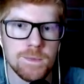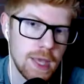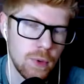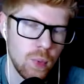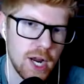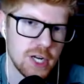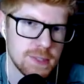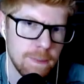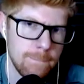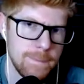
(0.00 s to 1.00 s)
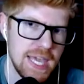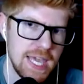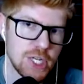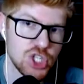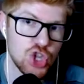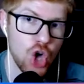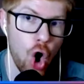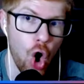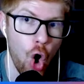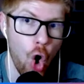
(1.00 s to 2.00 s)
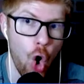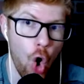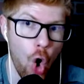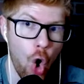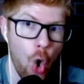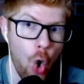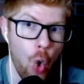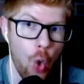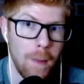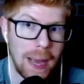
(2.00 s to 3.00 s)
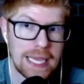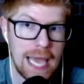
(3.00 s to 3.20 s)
Okay, but where's Peach? Oh my